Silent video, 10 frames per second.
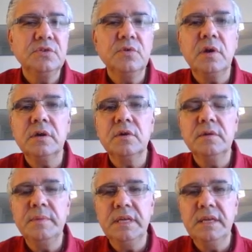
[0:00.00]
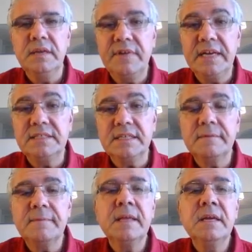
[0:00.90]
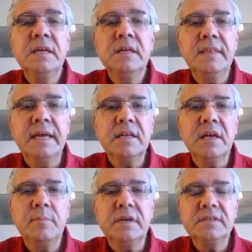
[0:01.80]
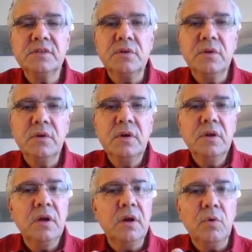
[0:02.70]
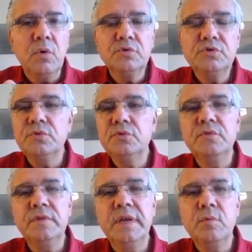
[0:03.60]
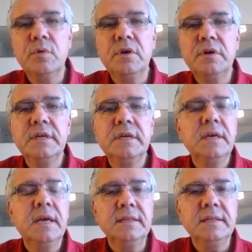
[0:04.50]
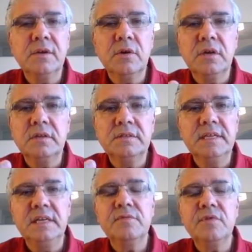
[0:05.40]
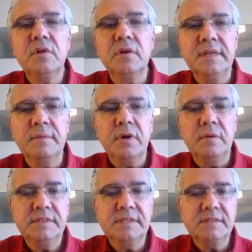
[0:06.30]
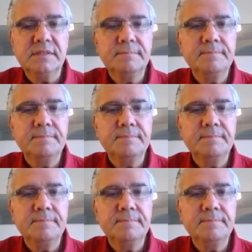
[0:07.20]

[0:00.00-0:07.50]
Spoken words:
you are going to be effecting, that counterpart is going to hold true to their word, and they're going to deliver on their promises.